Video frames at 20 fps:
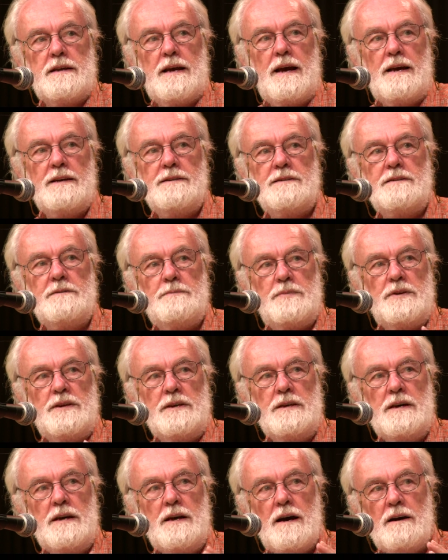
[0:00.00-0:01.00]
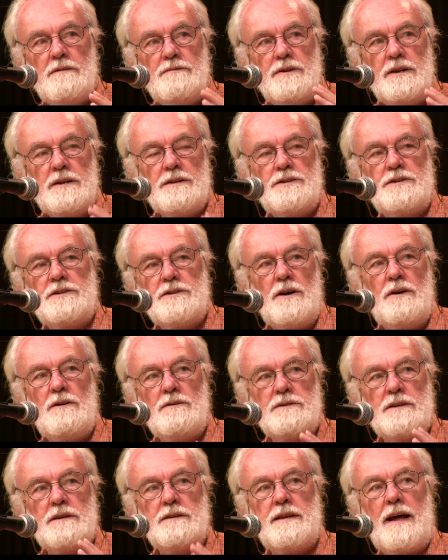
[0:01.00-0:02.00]
There has to be a real
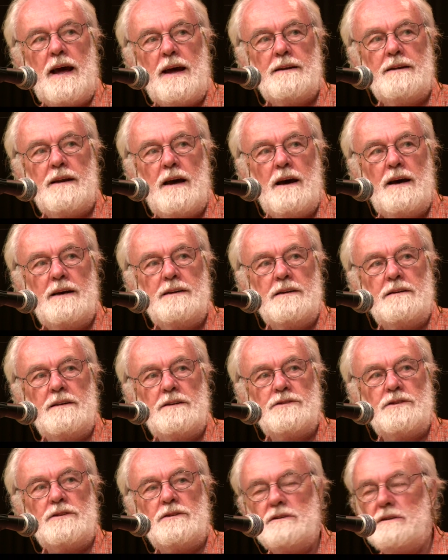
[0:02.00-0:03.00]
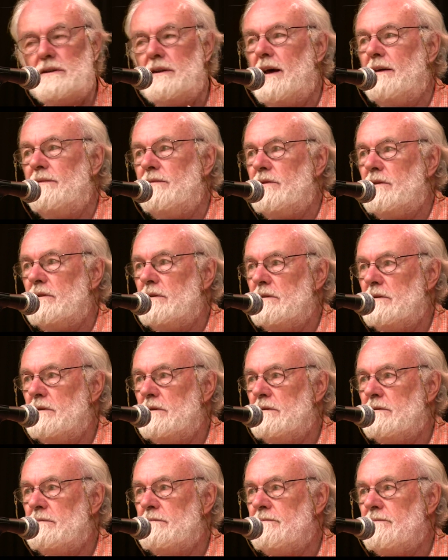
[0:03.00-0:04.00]
assault at that ideological level.
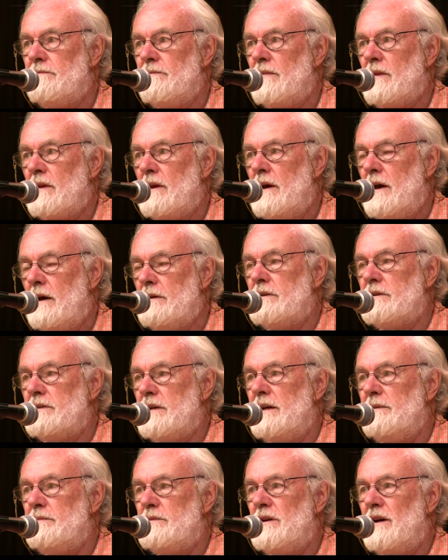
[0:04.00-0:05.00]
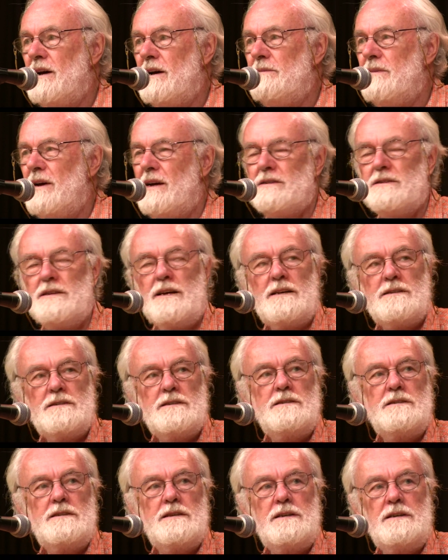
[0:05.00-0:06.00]
At the same time as,
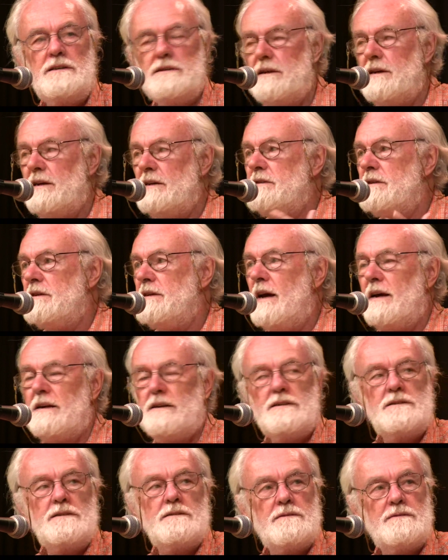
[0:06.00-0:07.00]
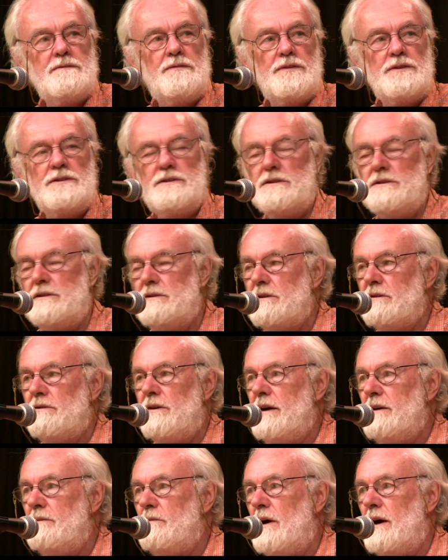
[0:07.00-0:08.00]
yes, indeed, the internet is, for instance, is a
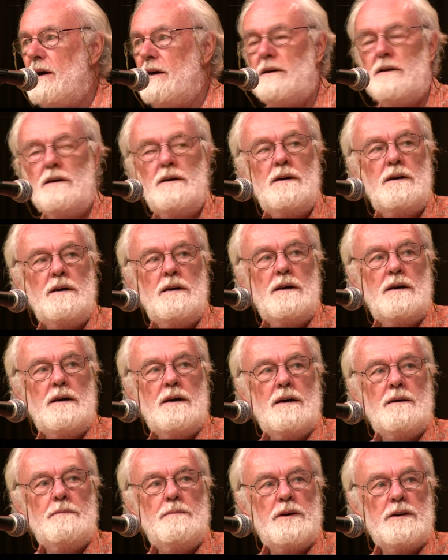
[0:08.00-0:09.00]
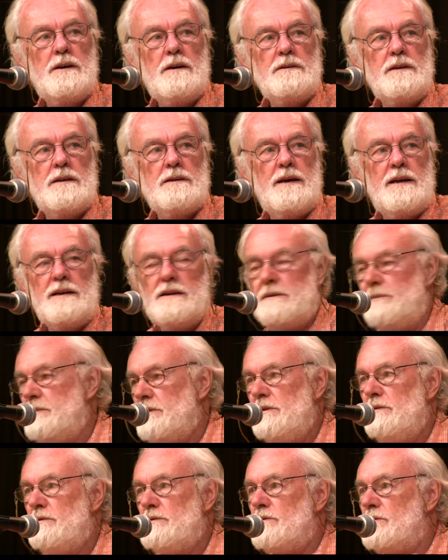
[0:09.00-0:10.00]
great way, but on the other hand, it can be
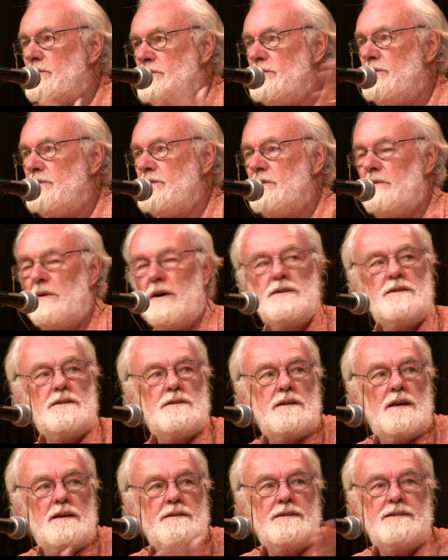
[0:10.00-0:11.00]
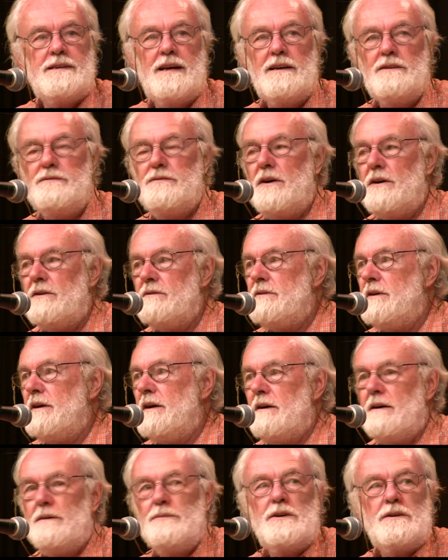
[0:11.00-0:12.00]
used all sorts of ways. It's like the telephone,
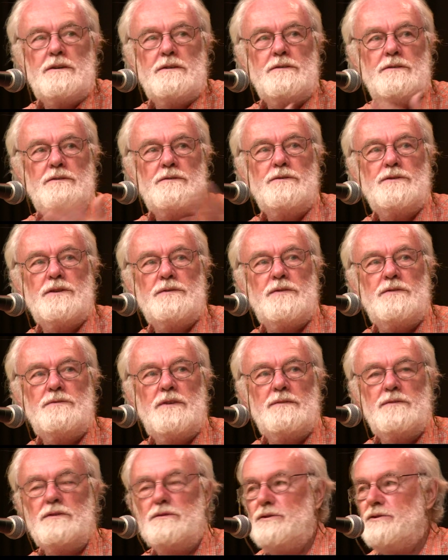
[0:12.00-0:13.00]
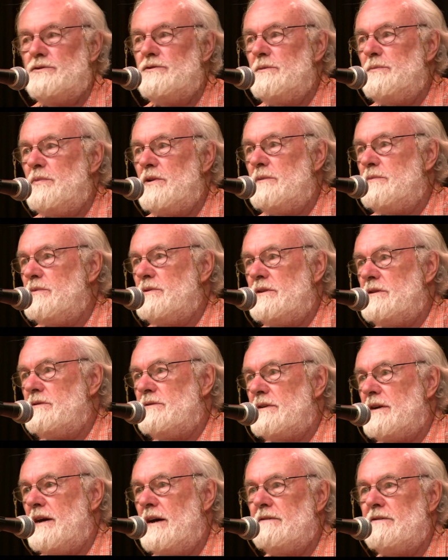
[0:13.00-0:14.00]
yeah? I mean, you can use it for revolutionary purposes
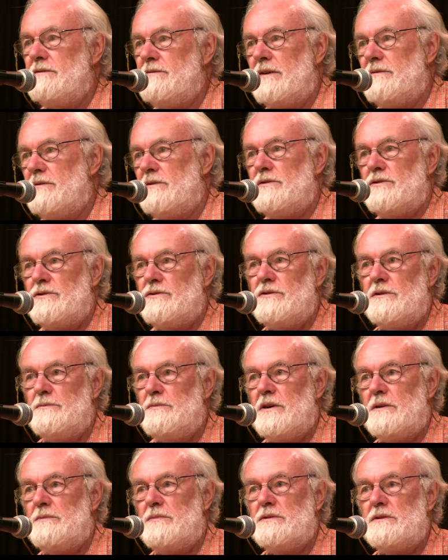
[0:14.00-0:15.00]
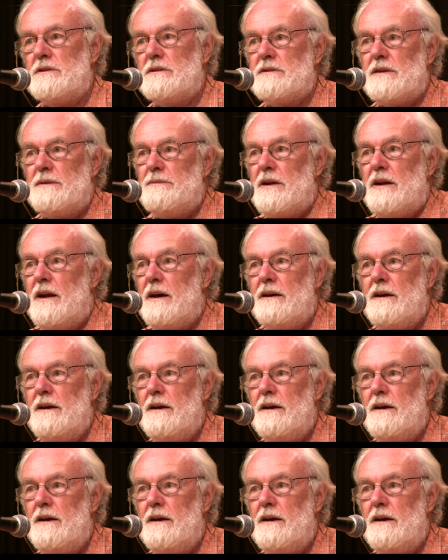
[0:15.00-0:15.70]
or counter-revolutionary purposes. I mean,